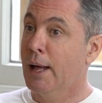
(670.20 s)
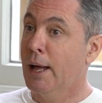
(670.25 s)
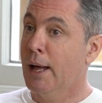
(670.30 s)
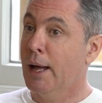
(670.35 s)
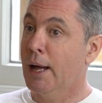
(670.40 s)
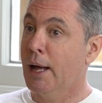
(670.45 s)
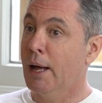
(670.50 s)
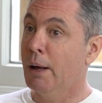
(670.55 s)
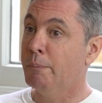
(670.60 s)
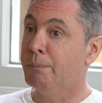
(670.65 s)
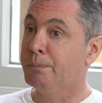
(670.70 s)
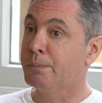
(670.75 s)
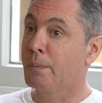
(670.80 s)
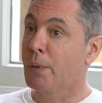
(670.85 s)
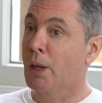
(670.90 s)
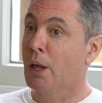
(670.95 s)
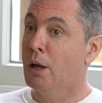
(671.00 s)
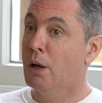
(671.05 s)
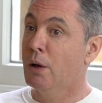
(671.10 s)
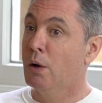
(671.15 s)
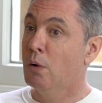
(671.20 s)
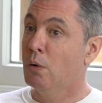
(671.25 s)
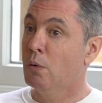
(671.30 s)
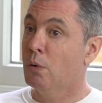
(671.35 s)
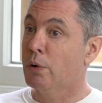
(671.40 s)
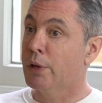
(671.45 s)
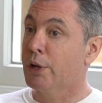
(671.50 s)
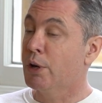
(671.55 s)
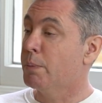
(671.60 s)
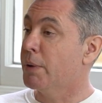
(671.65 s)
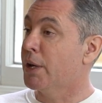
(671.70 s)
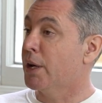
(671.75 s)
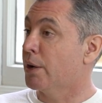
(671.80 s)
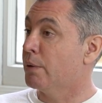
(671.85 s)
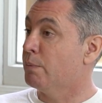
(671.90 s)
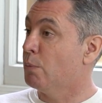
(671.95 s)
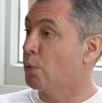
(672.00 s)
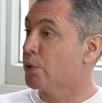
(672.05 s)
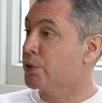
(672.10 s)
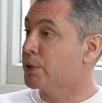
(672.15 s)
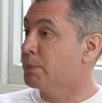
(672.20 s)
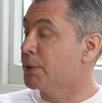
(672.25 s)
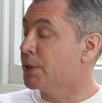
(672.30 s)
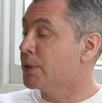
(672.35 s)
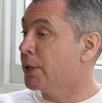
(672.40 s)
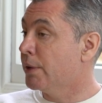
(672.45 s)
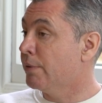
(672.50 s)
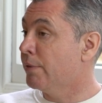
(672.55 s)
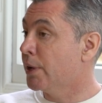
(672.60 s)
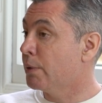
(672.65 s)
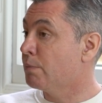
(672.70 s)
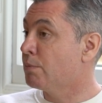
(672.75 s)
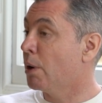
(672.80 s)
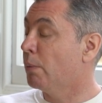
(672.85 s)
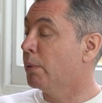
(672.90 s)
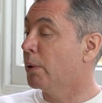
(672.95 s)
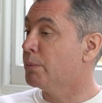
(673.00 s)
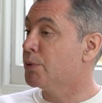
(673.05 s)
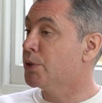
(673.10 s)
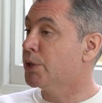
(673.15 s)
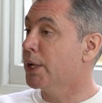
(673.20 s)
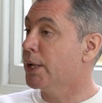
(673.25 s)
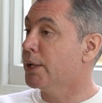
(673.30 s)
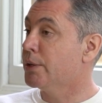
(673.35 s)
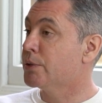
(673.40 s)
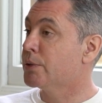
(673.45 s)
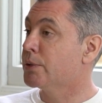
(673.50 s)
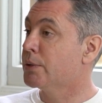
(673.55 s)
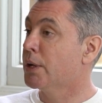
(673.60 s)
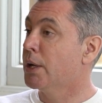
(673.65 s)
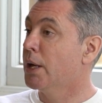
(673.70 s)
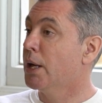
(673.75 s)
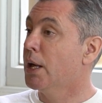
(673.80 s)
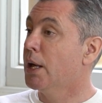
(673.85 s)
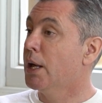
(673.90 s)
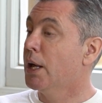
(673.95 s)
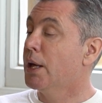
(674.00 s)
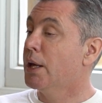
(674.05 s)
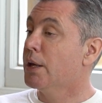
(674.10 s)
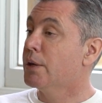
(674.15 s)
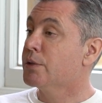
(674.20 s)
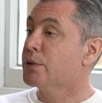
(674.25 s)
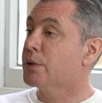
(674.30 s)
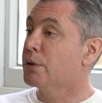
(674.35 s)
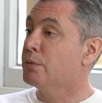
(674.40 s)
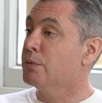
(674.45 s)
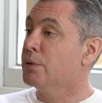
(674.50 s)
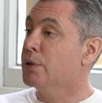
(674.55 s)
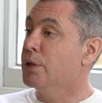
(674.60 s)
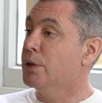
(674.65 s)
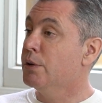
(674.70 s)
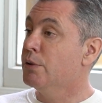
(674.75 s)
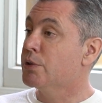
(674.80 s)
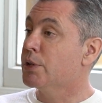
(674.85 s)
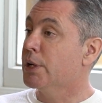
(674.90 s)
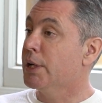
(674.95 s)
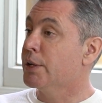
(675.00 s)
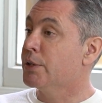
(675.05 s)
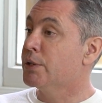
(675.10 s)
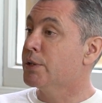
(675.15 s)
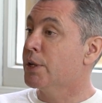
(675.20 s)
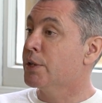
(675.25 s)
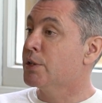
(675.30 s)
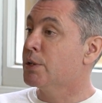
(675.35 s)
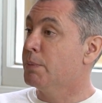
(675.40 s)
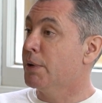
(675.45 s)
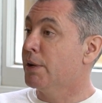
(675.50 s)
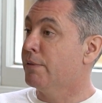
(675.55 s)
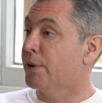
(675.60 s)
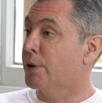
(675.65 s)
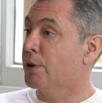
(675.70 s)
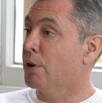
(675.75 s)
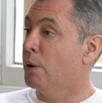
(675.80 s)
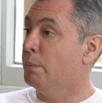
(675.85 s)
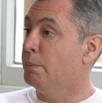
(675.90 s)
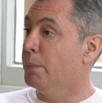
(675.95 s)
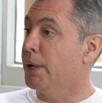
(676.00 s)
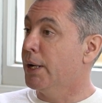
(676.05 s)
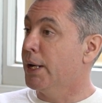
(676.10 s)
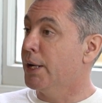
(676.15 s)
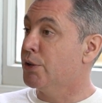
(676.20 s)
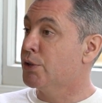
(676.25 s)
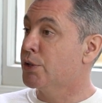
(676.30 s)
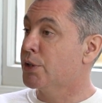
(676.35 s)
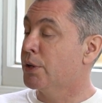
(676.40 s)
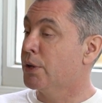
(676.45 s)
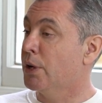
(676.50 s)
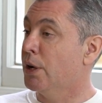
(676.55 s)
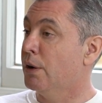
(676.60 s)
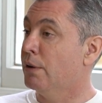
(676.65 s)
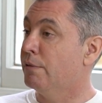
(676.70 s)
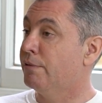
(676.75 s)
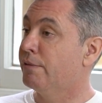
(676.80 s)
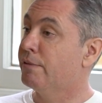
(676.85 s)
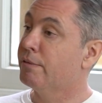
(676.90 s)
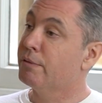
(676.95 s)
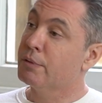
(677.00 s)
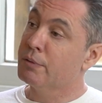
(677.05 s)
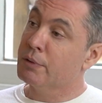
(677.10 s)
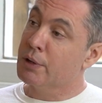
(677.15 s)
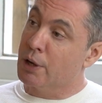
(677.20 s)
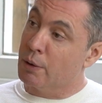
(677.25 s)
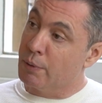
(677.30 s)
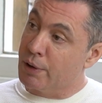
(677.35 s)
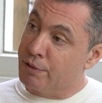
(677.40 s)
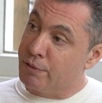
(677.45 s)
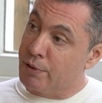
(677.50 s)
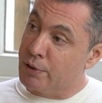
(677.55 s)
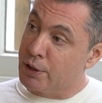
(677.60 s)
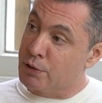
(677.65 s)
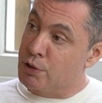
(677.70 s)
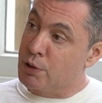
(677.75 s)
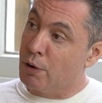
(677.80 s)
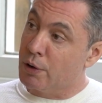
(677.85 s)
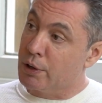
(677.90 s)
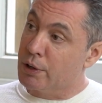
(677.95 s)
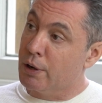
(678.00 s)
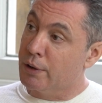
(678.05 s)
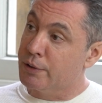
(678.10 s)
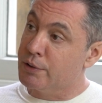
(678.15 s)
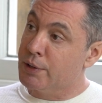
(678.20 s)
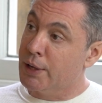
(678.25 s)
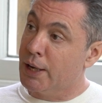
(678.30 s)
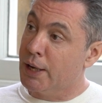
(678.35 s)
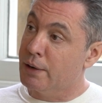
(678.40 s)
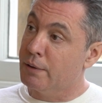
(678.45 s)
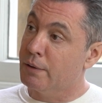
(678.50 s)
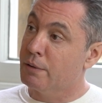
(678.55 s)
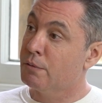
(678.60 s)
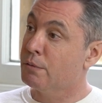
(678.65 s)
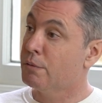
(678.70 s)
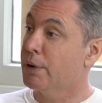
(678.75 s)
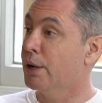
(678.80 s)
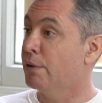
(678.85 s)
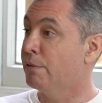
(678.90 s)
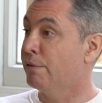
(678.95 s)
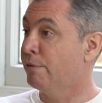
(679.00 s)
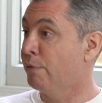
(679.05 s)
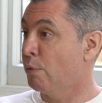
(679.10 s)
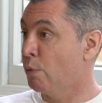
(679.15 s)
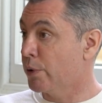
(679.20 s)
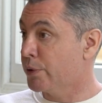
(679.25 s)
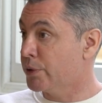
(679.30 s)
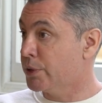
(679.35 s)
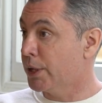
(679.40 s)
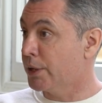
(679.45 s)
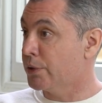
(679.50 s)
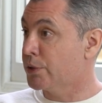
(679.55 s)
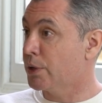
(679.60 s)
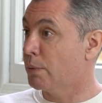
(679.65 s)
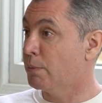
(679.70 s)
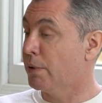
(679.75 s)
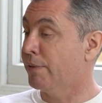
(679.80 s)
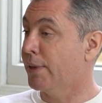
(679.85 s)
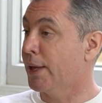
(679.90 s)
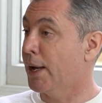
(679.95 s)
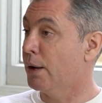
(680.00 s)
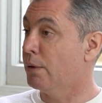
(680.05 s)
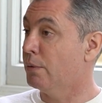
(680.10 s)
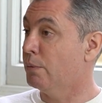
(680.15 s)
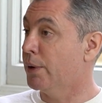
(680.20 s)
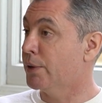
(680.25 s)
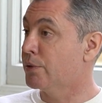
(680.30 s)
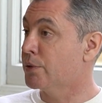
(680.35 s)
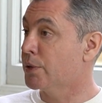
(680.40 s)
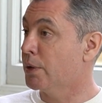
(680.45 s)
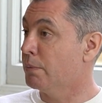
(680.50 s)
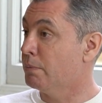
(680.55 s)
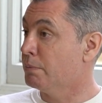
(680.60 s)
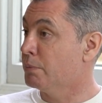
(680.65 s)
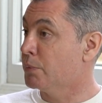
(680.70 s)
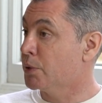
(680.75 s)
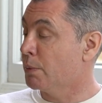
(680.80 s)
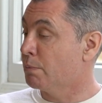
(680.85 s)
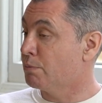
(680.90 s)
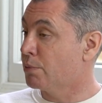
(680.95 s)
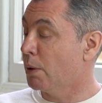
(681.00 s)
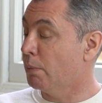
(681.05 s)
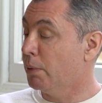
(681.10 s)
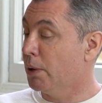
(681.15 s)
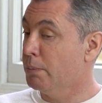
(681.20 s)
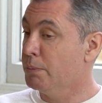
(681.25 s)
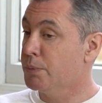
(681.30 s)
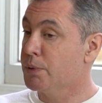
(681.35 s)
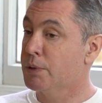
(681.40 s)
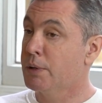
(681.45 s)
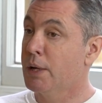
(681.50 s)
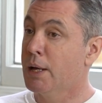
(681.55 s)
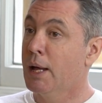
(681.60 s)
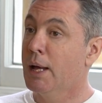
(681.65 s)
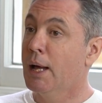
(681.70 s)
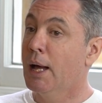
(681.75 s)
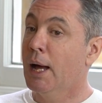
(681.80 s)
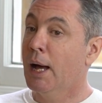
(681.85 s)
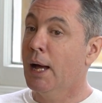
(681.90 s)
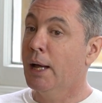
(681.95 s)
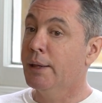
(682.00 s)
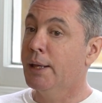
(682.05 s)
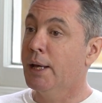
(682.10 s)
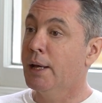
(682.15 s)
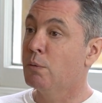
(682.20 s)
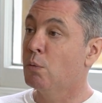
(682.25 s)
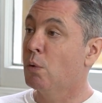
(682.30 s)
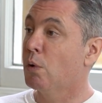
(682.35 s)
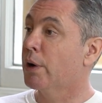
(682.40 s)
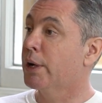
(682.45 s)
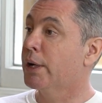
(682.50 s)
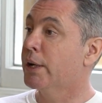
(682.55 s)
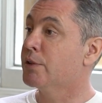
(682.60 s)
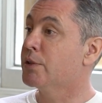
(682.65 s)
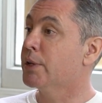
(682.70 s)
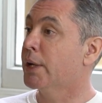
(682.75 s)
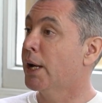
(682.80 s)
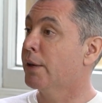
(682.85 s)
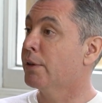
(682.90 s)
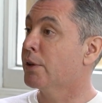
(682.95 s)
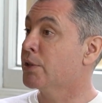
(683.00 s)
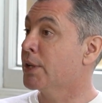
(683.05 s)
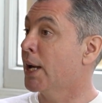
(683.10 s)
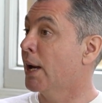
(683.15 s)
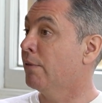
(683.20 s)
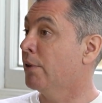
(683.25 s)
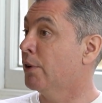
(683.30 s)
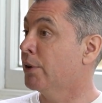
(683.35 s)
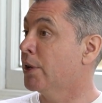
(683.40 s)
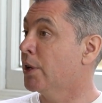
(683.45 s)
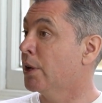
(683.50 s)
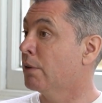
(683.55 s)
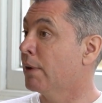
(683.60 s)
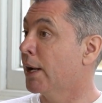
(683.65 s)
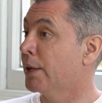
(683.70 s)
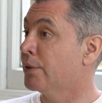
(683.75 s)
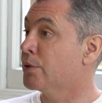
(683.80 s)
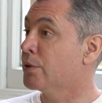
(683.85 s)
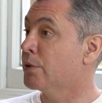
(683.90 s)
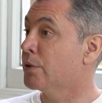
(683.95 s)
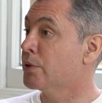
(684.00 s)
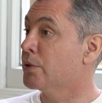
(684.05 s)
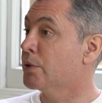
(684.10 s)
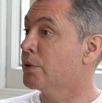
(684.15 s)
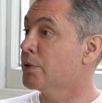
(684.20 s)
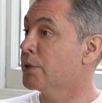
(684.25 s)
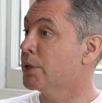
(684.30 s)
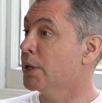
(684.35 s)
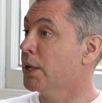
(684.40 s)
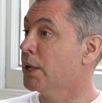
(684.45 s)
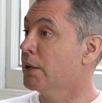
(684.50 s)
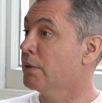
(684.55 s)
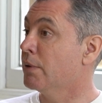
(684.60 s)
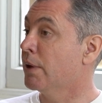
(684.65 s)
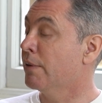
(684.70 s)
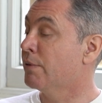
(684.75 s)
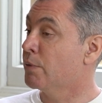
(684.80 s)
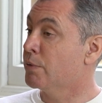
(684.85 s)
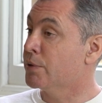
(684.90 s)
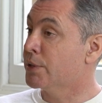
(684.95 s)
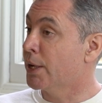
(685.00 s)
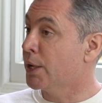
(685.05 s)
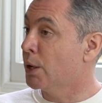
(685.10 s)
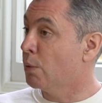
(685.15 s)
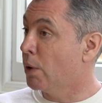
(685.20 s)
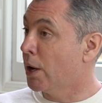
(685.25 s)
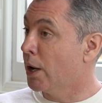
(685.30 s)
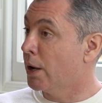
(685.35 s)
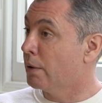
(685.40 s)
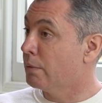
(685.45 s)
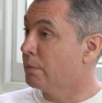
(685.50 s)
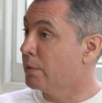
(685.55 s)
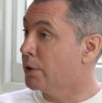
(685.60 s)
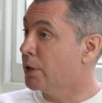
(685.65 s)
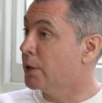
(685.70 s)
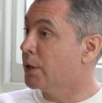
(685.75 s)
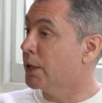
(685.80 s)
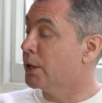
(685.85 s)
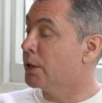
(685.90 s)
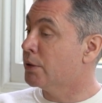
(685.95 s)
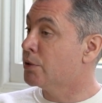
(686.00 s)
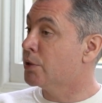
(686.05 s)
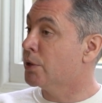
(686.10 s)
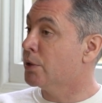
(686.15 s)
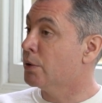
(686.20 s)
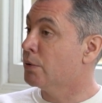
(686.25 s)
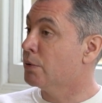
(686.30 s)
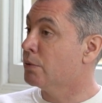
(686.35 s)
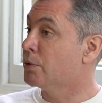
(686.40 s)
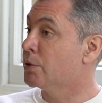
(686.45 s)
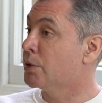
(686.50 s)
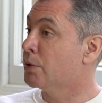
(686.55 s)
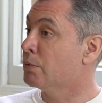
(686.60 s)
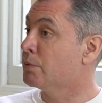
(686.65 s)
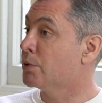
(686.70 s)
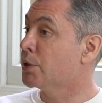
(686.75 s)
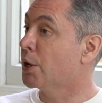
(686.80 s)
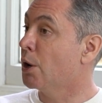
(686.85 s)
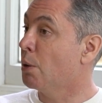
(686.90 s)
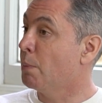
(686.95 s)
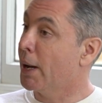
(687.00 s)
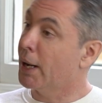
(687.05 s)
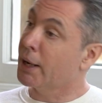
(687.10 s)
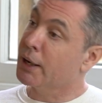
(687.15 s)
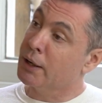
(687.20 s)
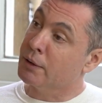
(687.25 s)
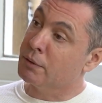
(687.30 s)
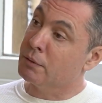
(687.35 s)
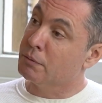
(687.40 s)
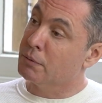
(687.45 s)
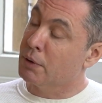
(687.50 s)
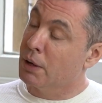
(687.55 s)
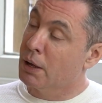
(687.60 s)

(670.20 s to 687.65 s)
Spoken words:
Or they could be kind of more specific problem sheets. So usually it's a bit of a combination of going through the taught content, reinforcing some of that with some problems, and then working together to have a look at your answers and see if there was anywhere you needed to go back and